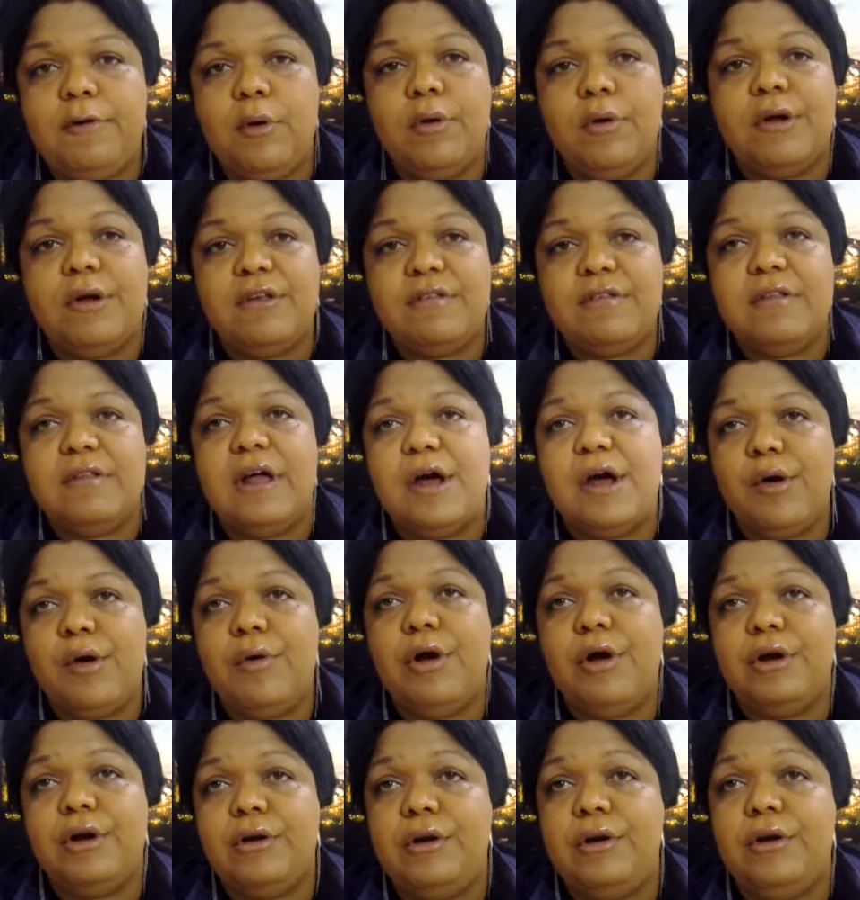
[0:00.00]
will focus
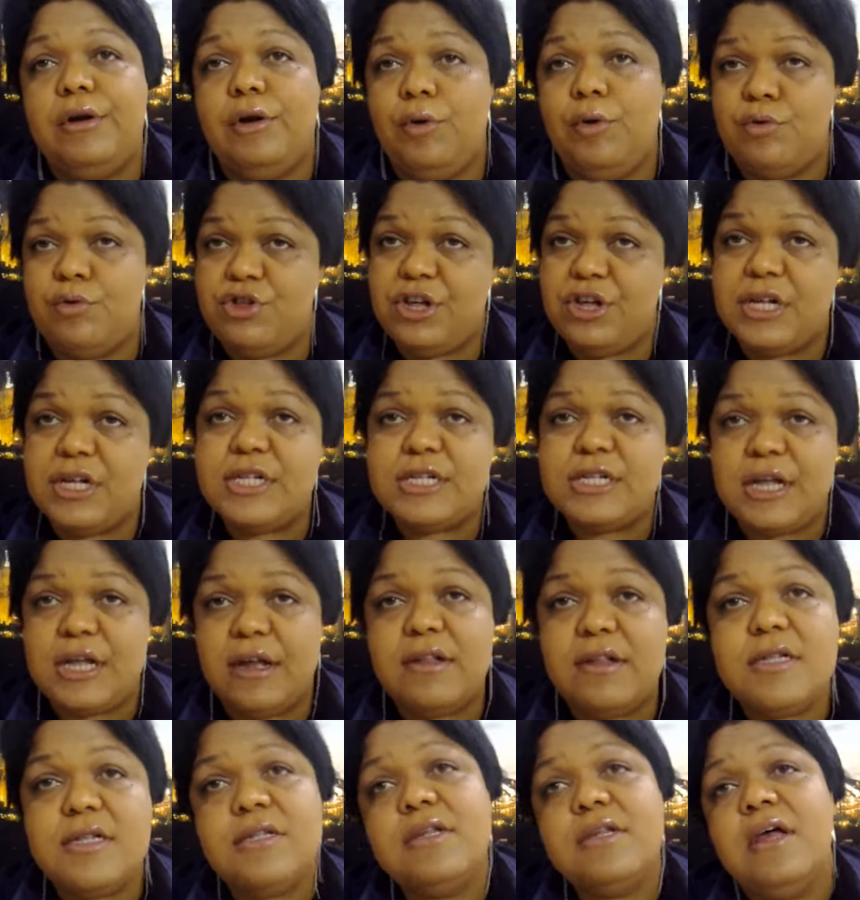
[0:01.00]
now on
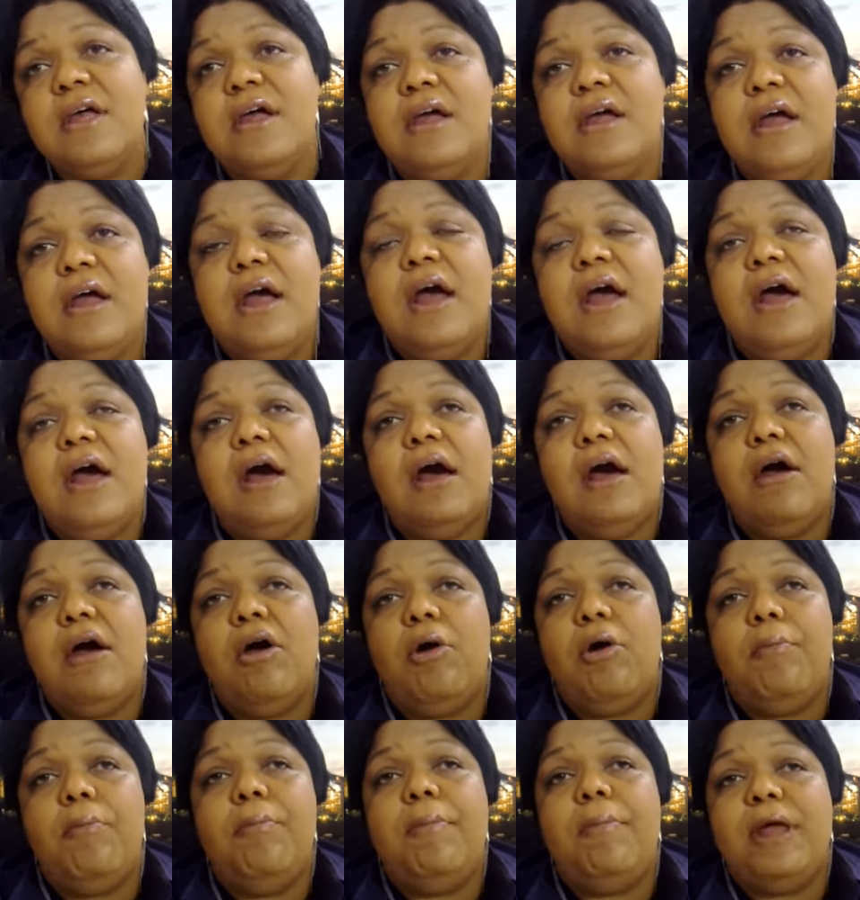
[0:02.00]
logistics
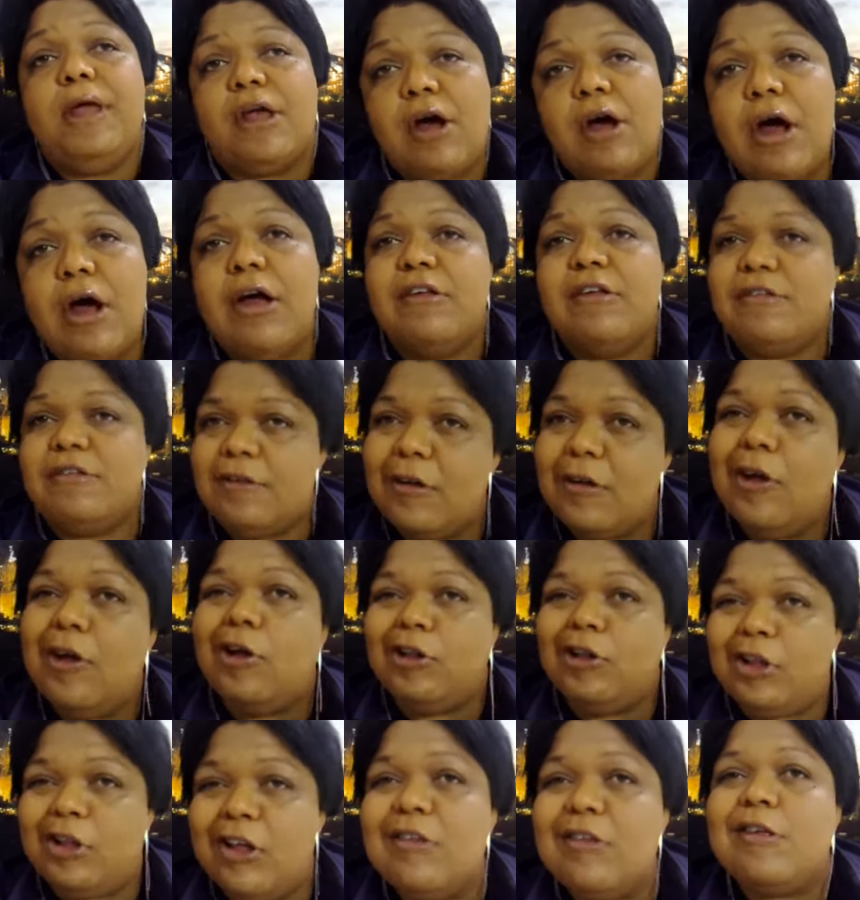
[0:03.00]
um, because
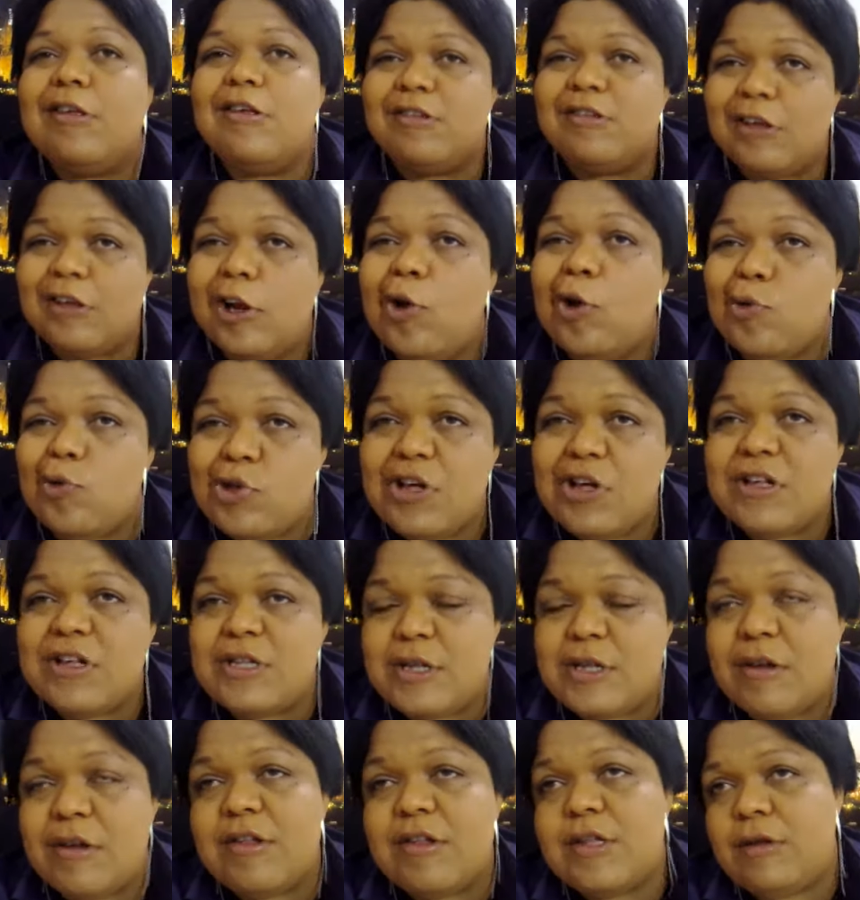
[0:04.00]
uh, this is a
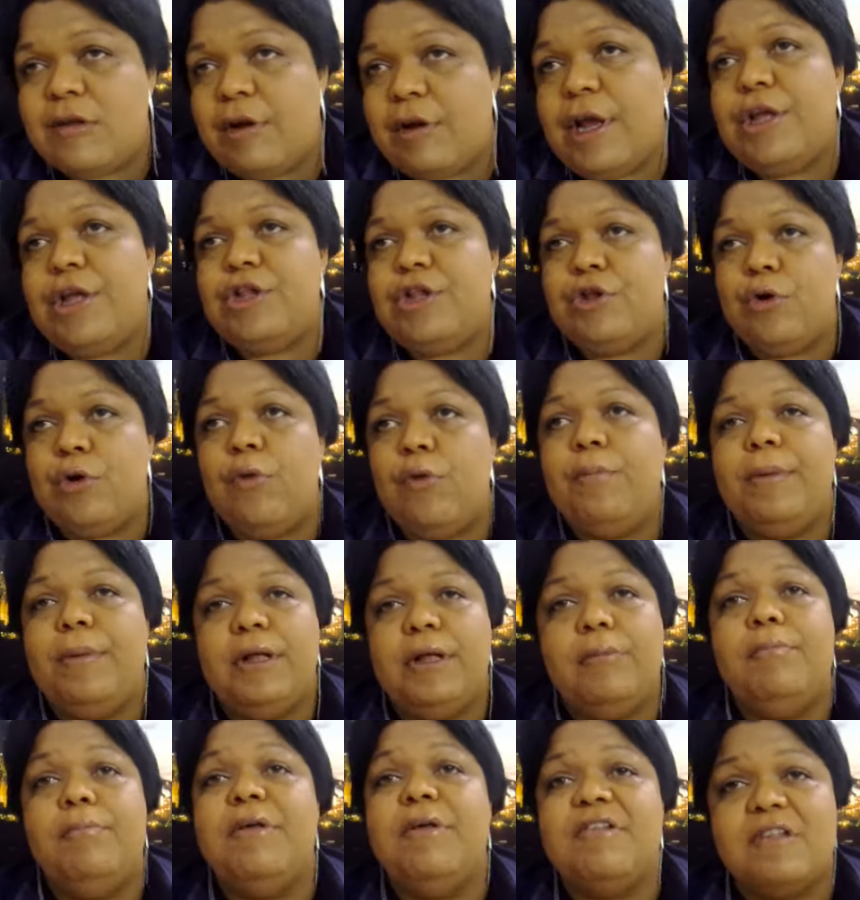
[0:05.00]
logistics trade show.
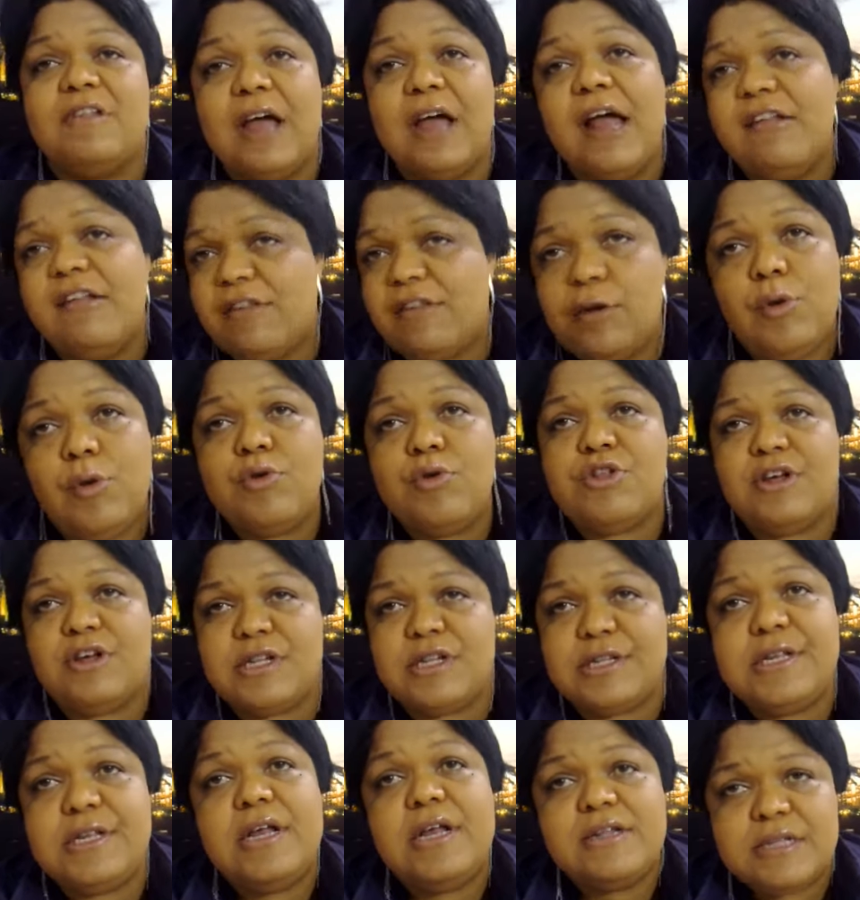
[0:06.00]
But besides
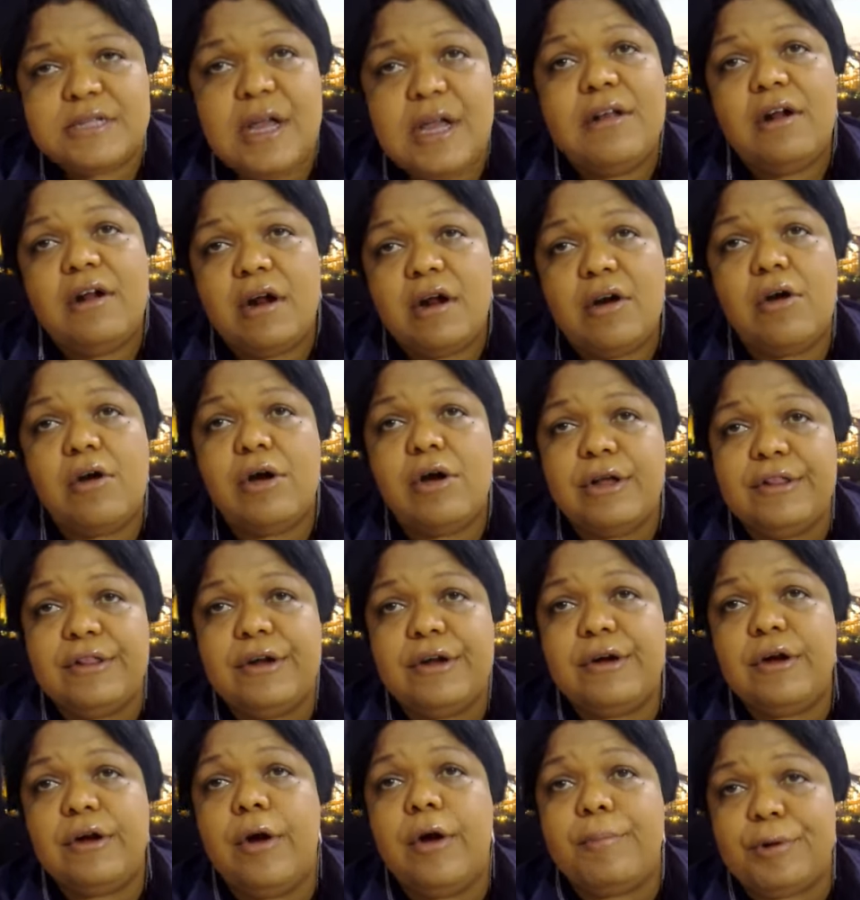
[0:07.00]
logistics, there are
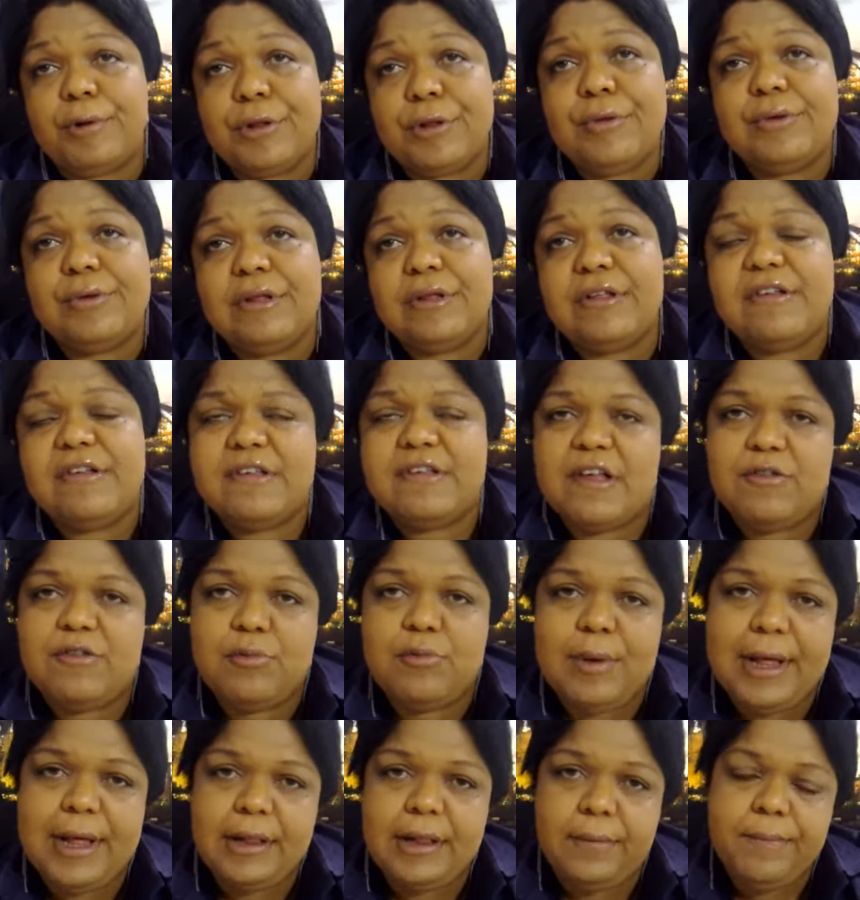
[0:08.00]
other opportunities
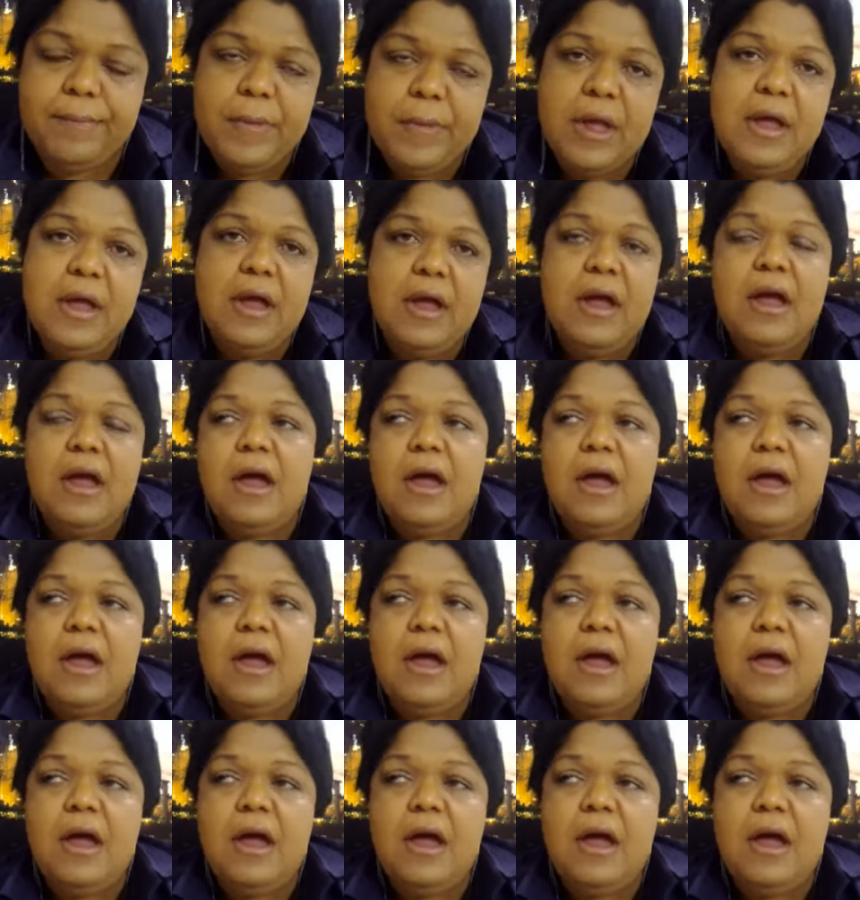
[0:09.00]
as well.